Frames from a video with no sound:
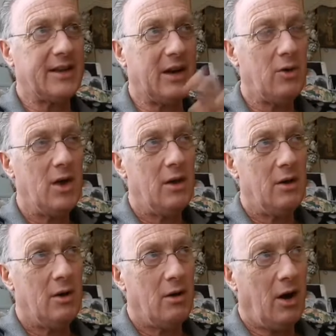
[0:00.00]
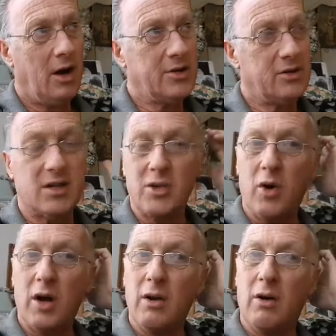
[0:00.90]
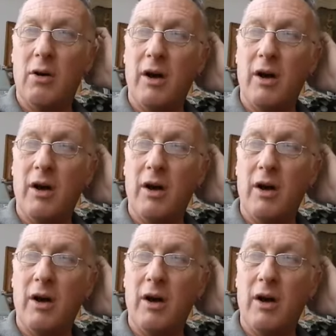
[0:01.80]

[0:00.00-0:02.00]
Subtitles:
Now, I do this quite a lot.